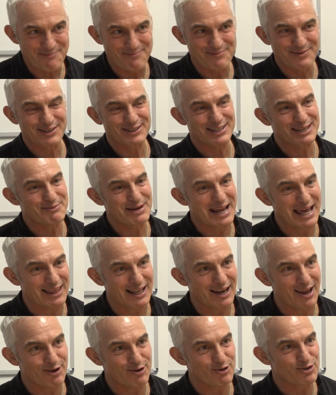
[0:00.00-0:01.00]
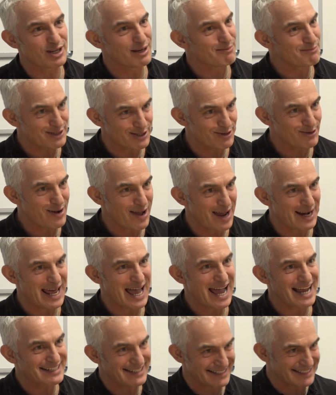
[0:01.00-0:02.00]
You see me down at the local gym, still going
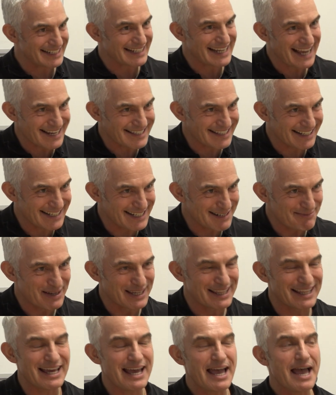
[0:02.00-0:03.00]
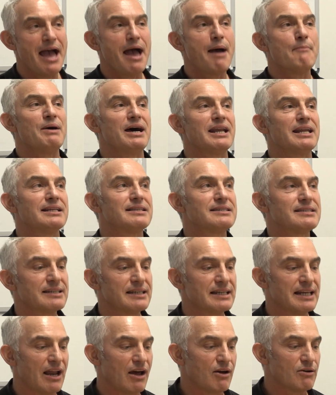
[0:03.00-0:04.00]
hard, just in case I need to be there. But it's,
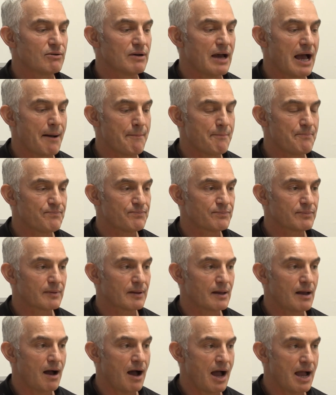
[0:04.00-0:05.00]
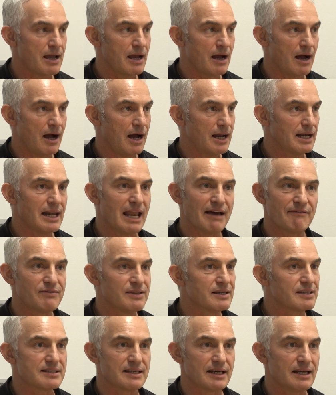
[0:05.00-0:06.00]
I love
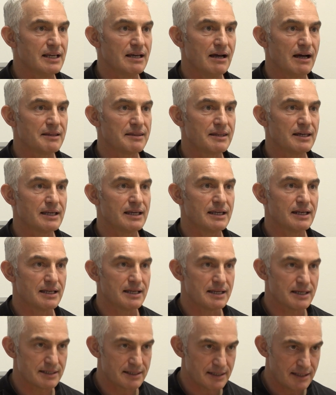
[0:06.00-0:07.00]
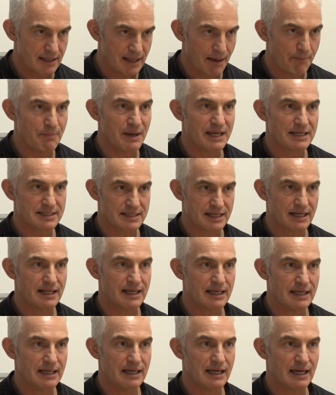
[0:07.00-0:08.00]
this city. I think it is the best
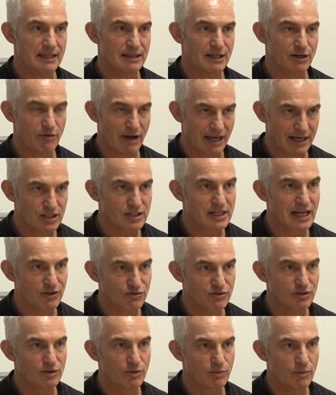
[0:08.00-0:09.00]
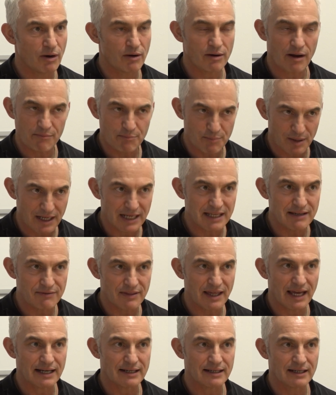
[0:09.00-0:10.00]
city in the greatest country in the world. I believe
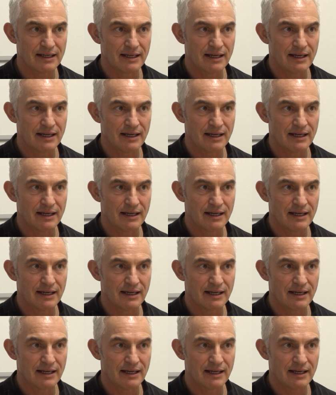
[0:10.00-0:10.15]
that.